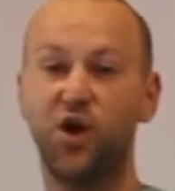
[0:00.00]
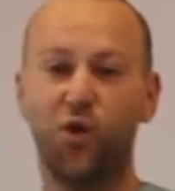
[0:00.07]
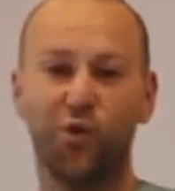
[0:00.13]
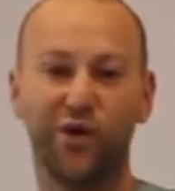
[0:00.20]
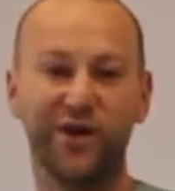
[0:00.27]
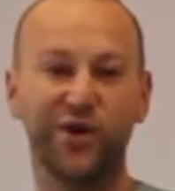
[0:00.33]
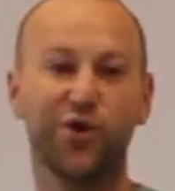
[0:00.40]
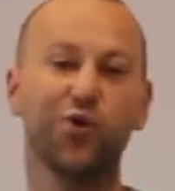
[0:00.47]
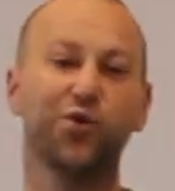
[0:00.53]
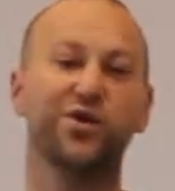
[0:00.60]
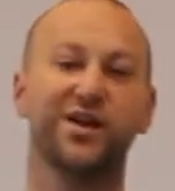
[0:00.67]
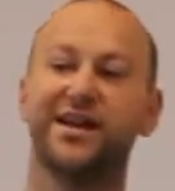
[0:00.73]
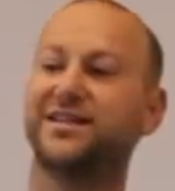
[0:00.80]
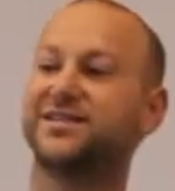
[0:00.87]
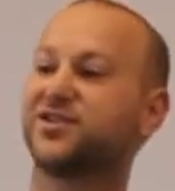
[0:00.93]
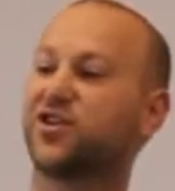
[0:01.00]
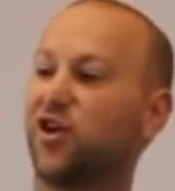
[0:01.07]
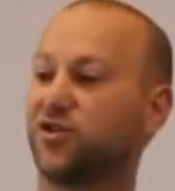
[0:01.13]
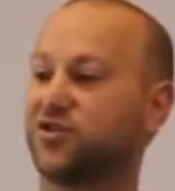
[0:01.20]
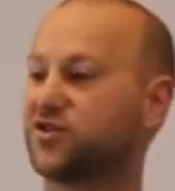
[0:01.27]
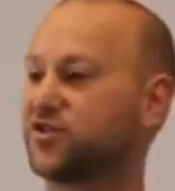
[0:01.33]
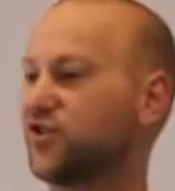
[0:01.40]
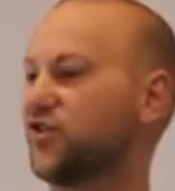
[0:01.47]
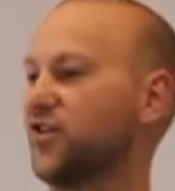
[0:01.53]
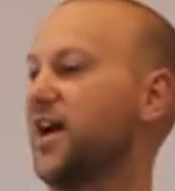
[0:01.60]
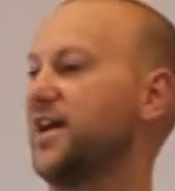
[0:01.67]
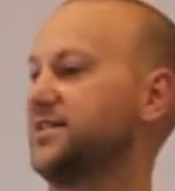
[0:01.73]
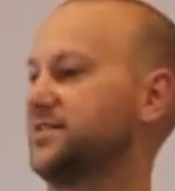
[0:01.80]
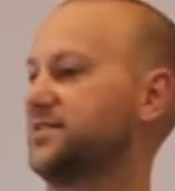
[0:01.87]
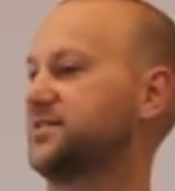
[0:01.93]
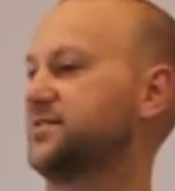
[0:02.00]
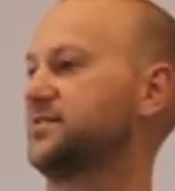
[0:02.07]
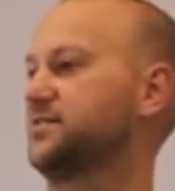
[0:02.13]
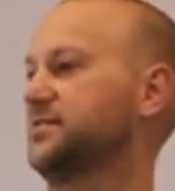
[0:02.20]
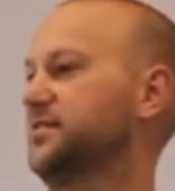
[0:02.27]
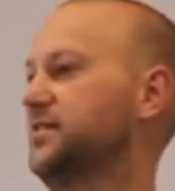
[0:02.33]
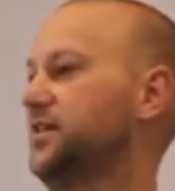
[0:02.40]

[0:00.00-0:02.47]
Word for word: we all need God's grace.